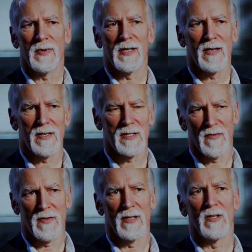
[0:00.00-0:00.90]
because
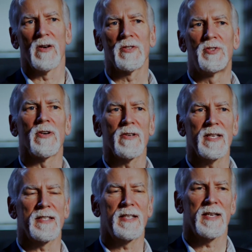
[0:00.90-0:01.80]
of the long
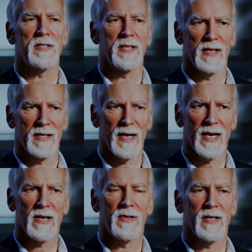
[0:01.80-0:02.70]
journey it takes to get an
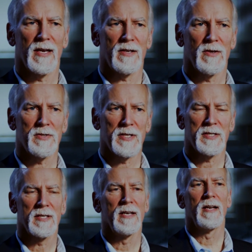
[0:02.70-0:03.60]
accurate
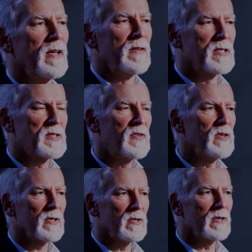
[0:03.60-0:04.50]
diagnosis that's
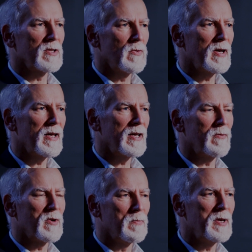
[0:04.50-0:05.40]
filled along the way
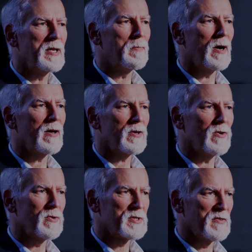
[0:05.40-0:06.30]
with many
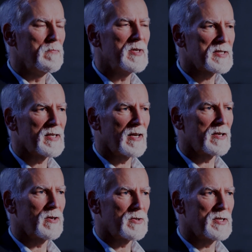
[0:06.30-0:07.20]
potholes of
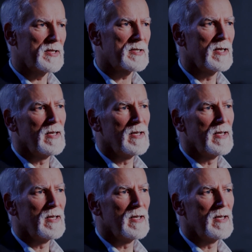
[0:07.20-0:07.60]
misdiagnoses,